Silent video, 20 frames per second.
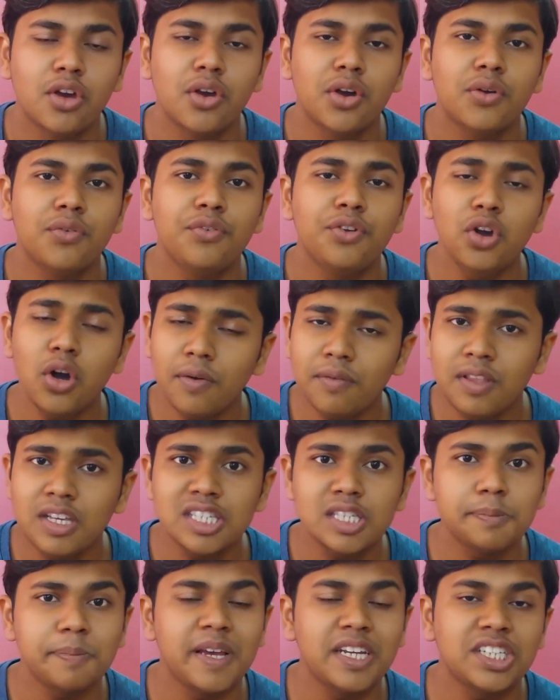Few of the
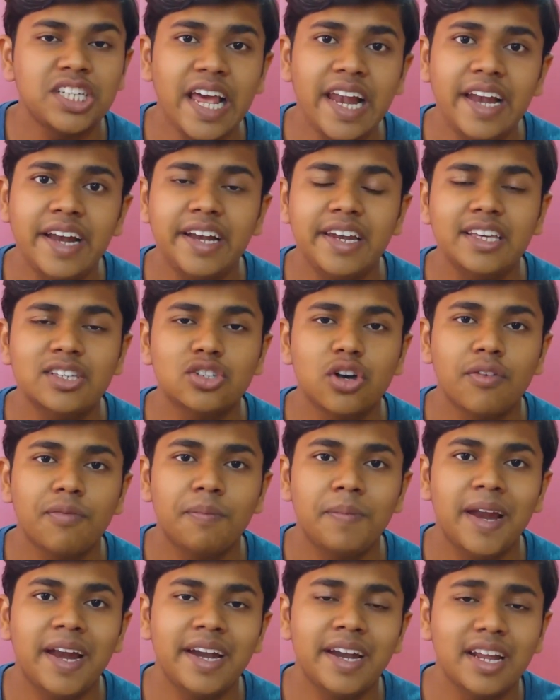specialities of
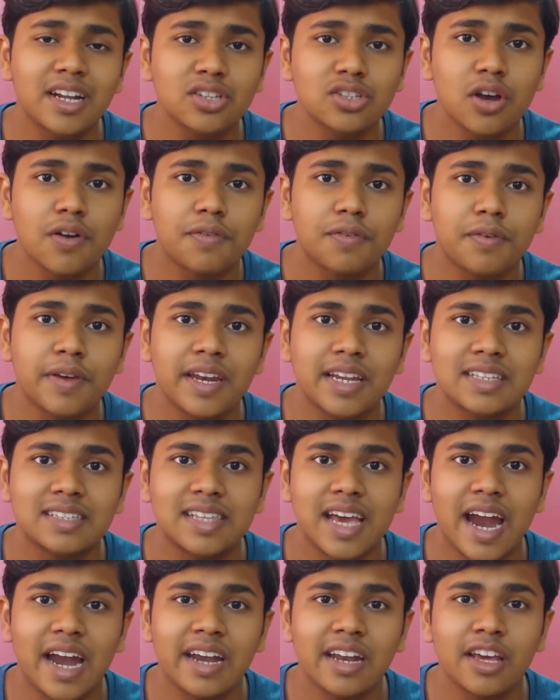Blender software is
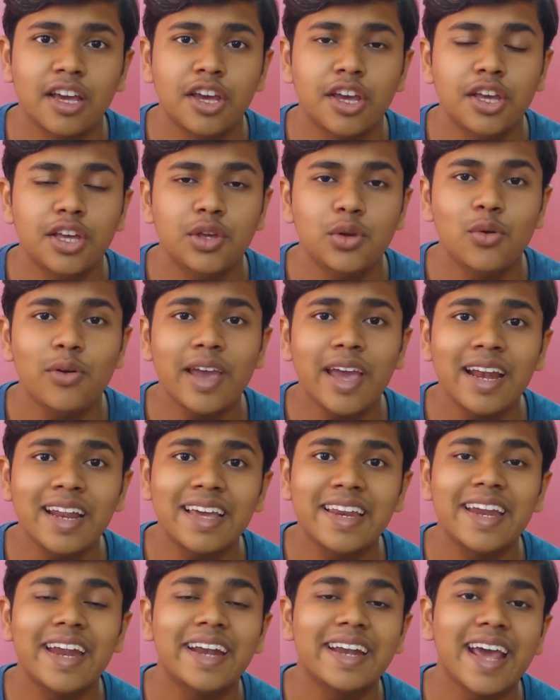that you can
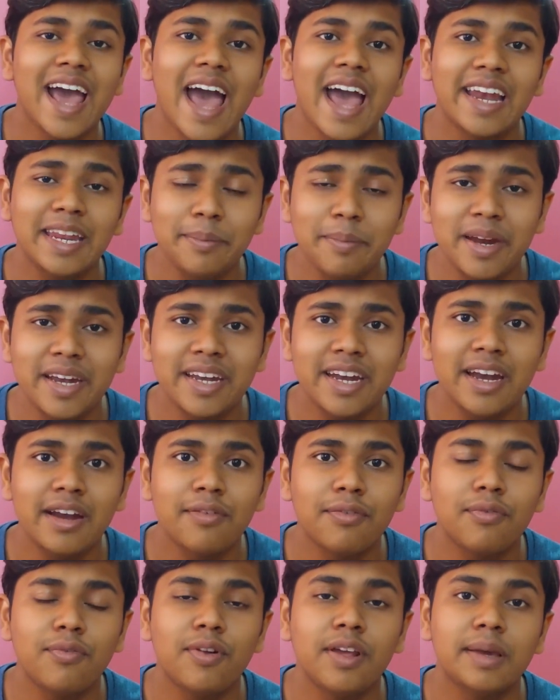create
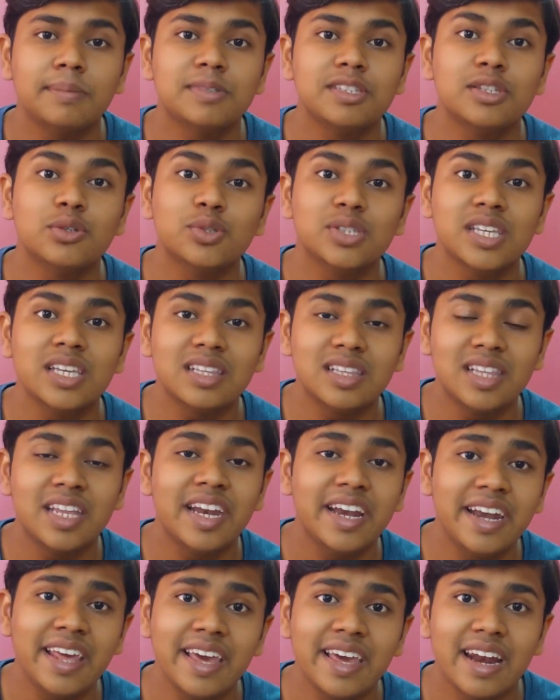animated frames using
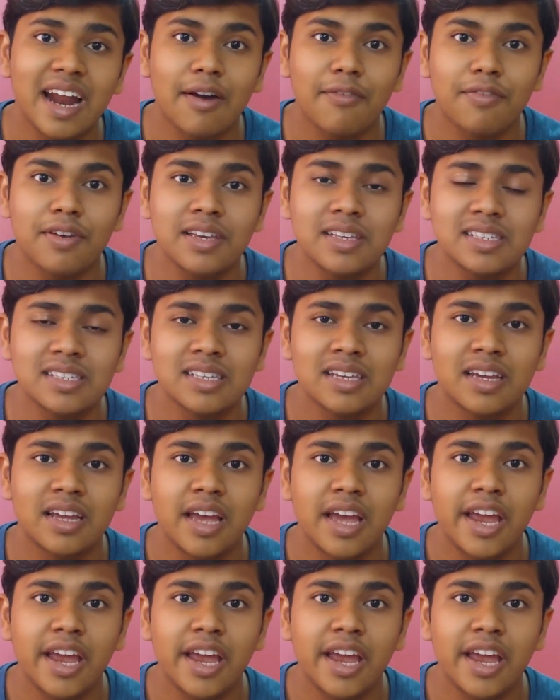3D graphics.